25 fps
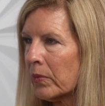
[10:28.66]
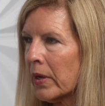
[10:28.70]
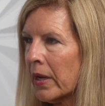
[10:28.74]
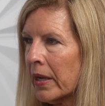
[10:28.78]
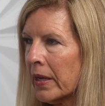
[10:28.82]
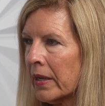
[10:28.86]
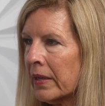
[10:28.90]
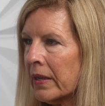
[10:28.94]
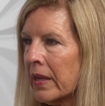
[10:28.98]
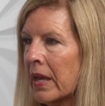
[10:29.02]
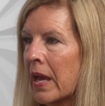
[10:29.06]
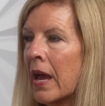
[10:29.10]

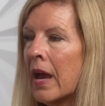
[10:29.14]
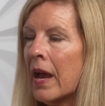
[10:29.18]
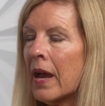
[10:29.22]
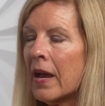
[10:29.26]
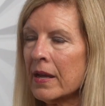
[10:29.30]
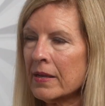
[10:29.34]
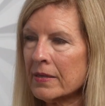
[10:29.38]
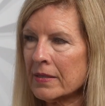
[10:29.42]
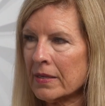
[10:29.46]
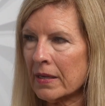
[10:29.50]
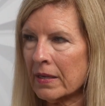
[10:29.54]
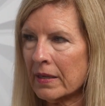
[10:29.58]
Right.
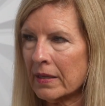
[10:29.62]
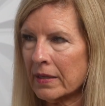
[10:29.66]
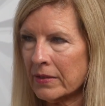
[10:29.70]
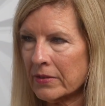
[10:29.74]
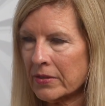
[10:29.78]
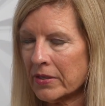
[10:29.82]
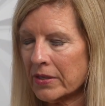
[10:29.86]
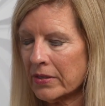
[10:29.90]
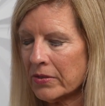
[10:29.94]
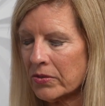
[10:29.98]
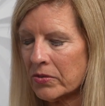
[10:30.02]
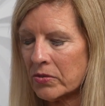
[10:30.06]
As an
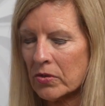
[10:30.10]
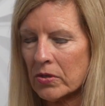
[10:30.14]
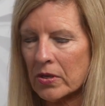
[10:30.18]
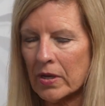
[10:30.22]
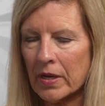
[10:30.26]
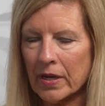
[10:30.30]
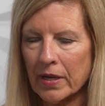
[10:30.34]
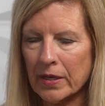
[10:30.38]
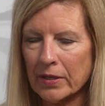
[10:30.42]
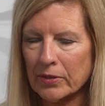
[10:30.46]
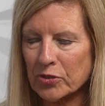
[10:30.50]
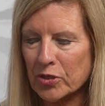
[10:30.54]

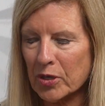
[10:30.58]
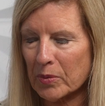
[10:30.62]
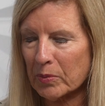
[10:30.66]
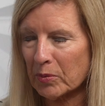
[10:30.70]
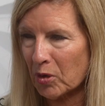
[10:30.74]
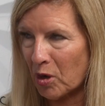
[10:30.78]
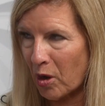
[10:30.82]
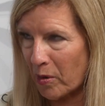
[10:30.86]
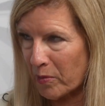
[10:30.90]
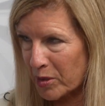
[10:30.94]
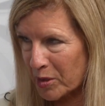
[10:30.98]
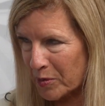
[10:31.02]
Encinitas
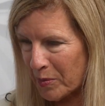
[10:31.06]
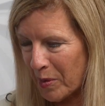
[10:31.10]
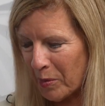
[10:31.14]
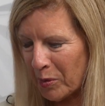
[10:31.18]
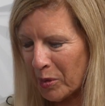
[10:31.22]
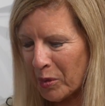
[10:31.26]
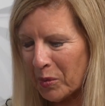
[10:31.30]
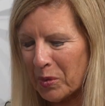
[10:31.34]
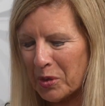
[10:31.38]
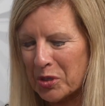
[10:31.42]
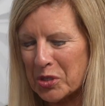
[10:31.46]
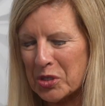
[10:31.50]
Chamber of Commerce
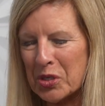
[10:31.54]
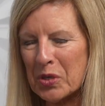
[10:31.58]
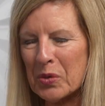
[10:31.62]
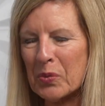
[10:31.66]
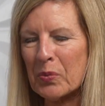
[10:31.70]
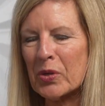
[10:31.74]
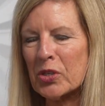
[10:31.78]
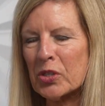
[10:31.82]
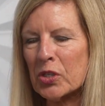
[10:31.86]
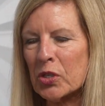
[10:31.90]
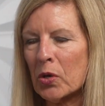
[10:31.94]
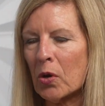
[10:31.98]
member,
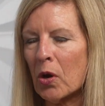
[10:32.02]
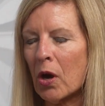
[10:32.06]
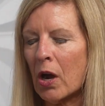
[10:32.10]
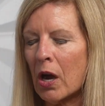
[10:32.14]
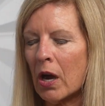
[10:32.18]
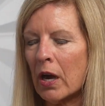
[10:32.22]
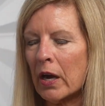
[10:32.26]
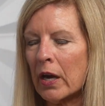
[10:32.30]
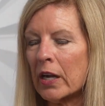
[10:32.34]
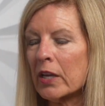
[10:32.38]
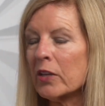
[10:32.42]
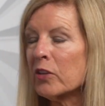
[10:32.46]
which you
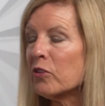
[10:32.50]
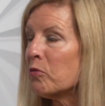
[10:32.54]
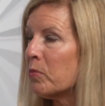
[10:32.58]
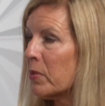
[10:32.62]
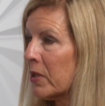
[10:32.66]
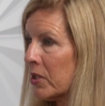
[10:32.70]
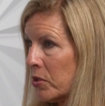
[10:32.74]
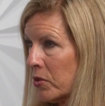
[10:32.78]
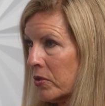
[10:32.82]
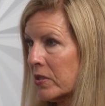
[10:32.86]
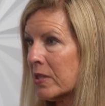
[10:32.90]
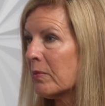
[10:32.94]
are, you've
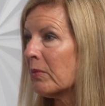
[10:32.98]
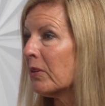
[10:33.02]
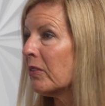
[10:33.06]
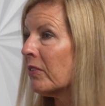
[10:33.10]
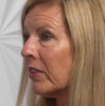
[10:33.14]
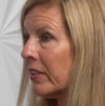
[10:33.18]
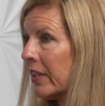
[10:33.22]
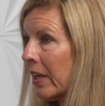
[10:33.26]
been to some of our